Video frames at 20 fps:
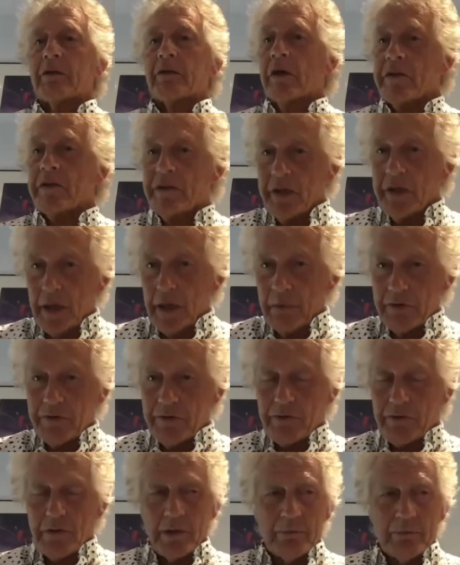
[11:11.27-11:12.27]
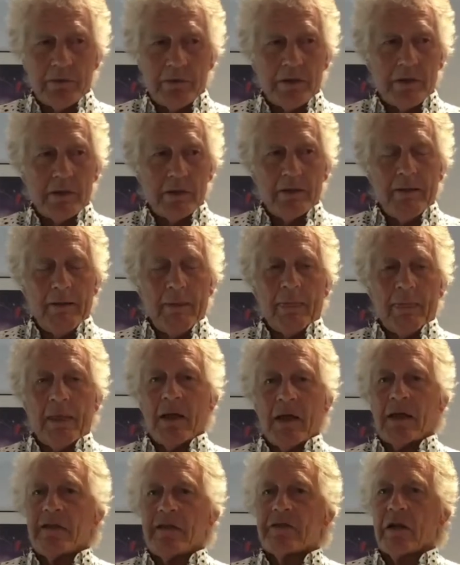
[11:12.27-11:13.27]
So I sent him the script.
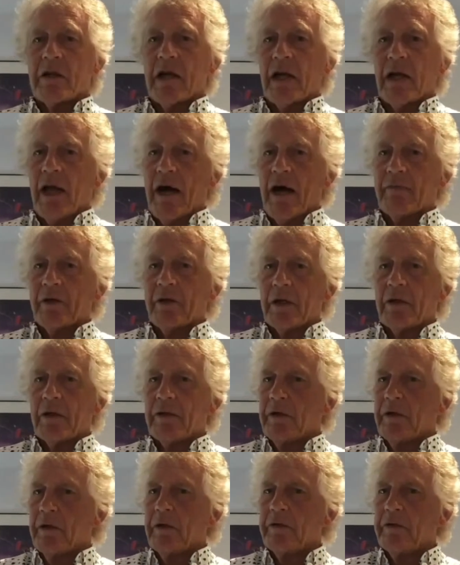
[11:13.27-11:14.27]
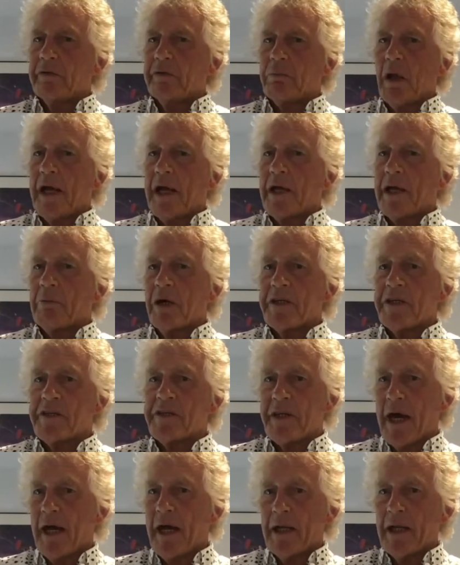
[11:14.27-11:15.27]
He said, I love it. Who's playing my
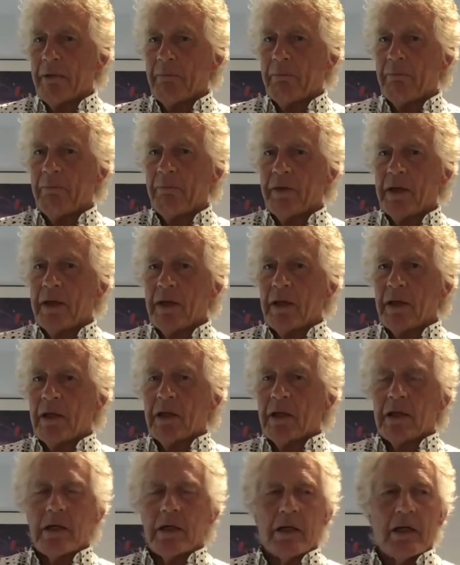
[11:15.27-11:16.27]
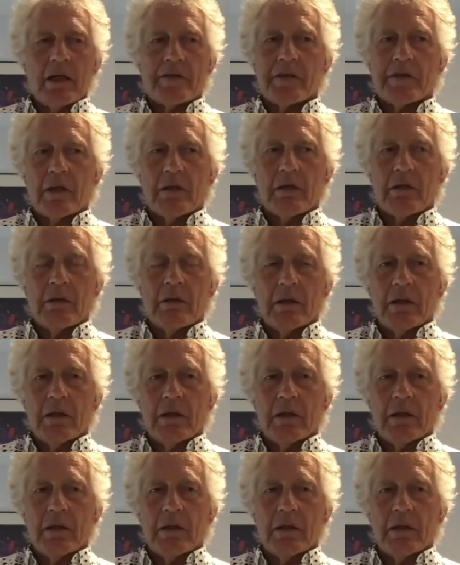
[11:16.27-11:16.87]
son? And I said,